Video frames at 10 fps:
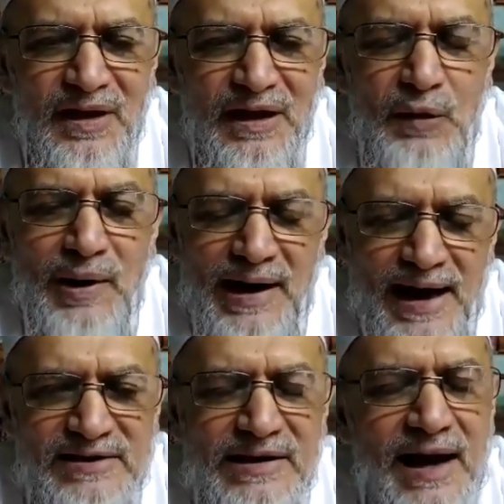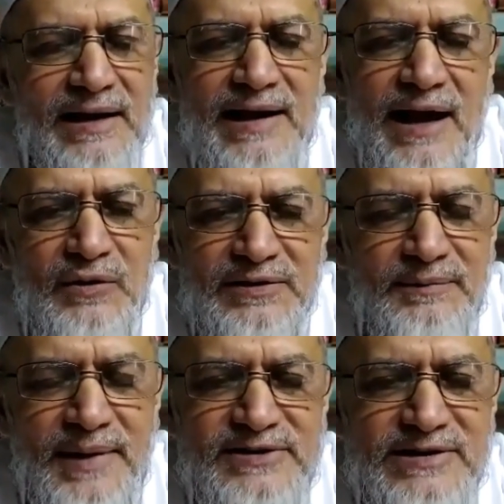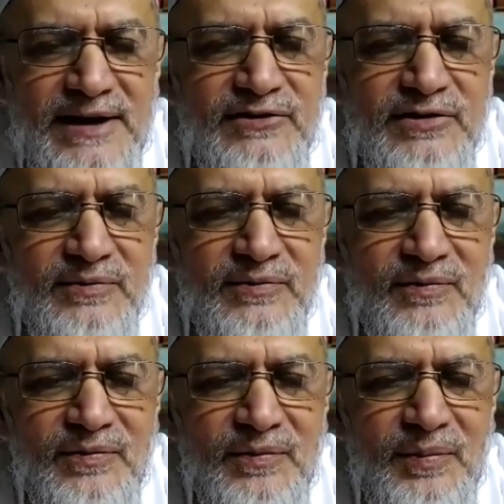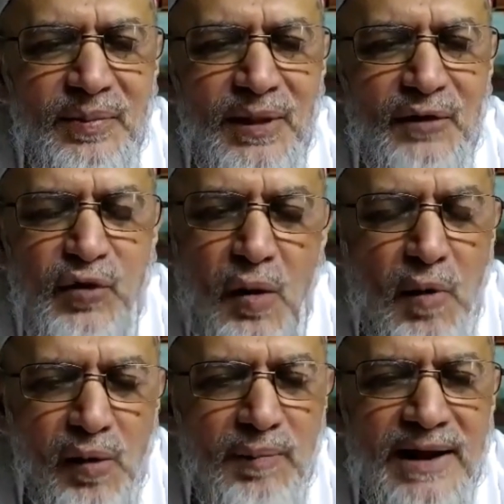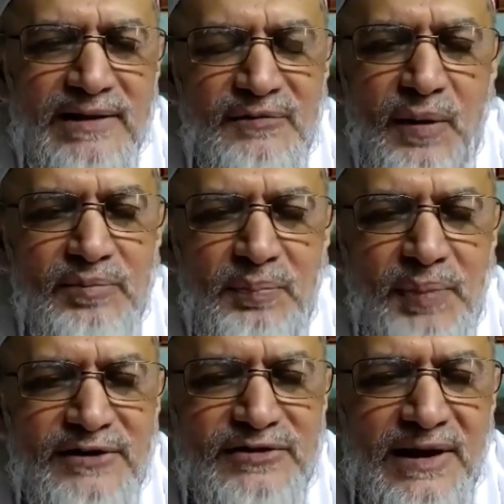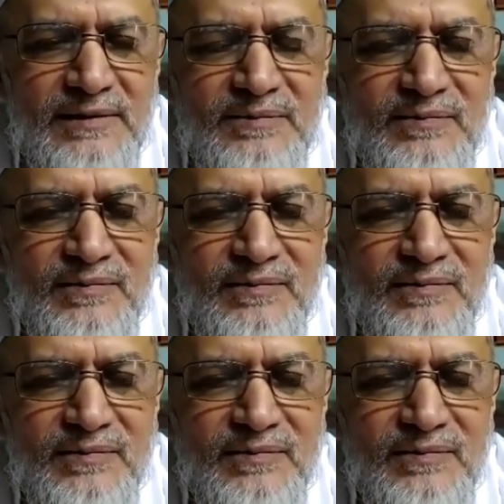Even last night I got a message from our brother from the president,